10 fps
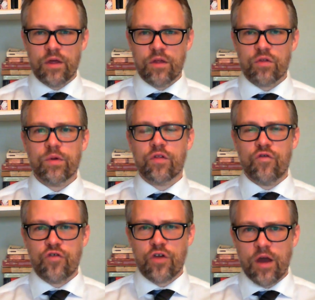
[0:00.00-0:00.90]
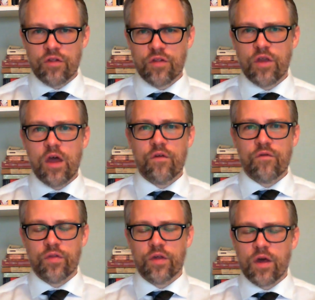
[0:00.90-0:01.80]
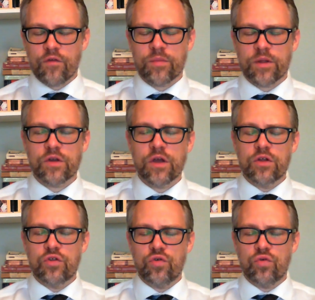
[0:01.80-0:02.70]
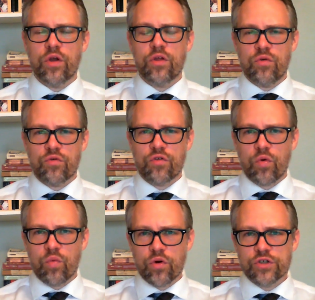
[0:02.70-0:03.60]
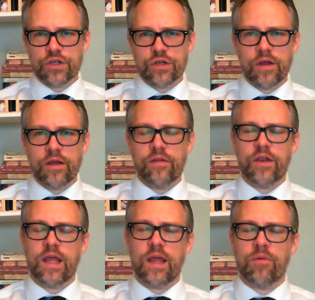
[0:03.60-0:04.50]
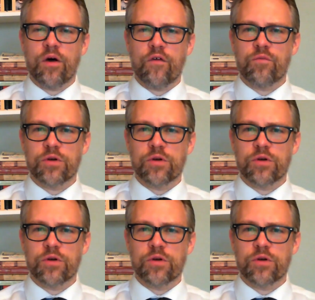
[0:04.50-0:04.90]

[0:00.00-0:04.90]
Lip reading: So it is just for the government to use coercion in the name of